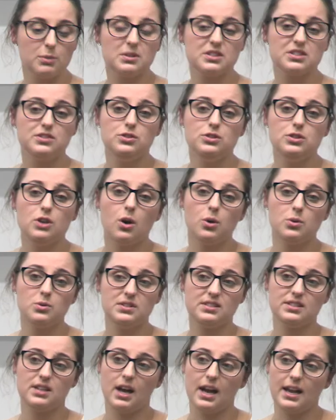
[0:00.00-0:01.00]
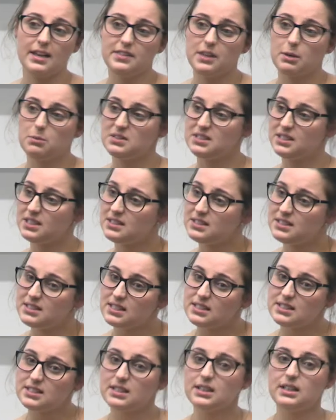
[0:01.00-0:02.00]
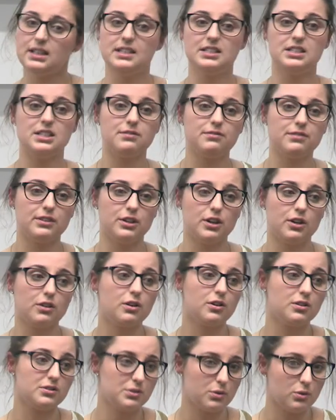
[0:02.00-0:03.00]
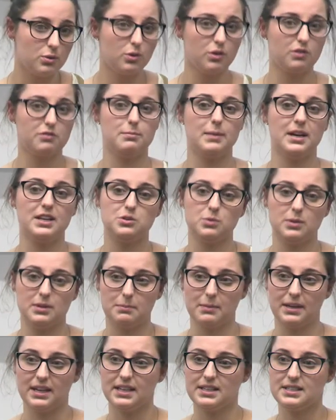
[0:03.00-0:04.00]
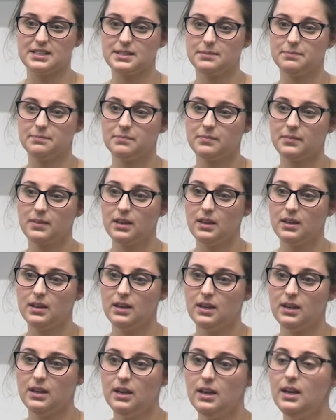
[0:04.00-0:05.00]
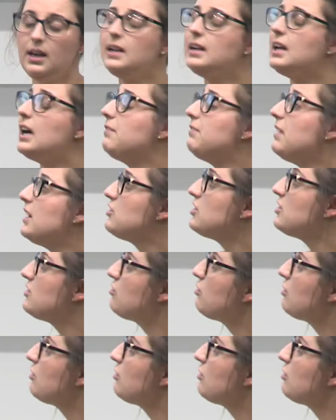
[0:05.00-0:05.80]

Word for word: was no site that was consistently different across all of my twin pairs. Now, if I just